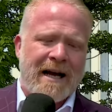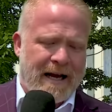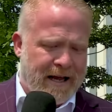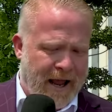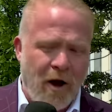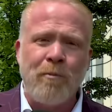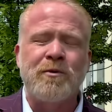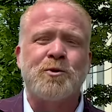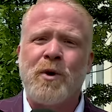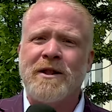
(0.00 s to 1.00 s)
uh,
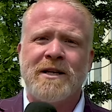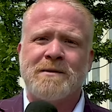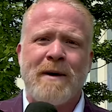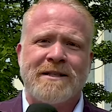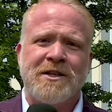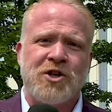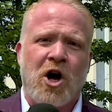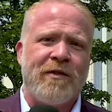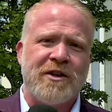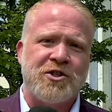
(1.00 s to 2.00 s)
help spread this message
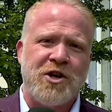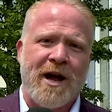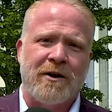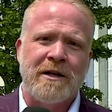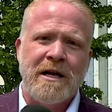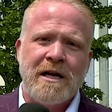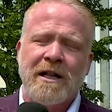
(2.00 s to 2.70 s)
on this channel,